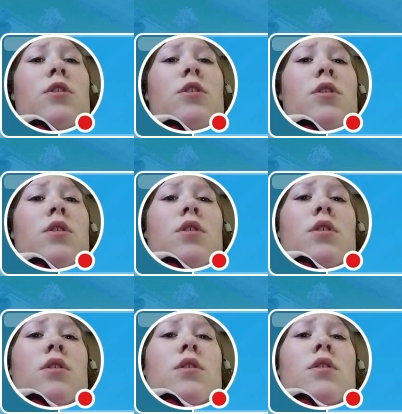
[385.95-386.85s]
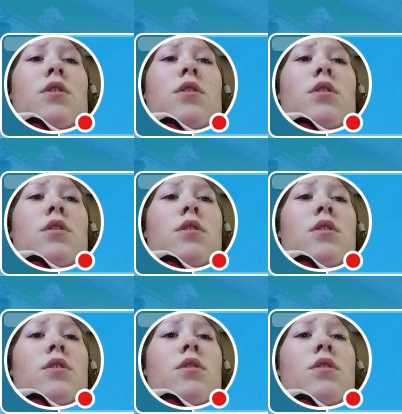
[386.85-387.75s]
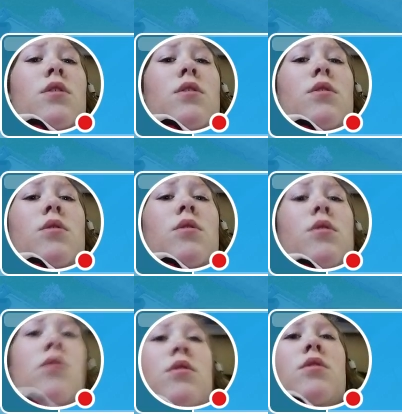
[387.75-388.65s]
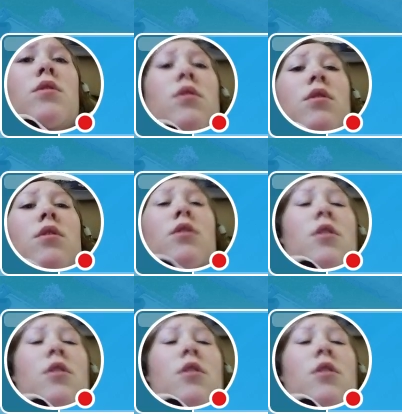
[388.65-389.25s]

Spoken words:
Nobody speaks.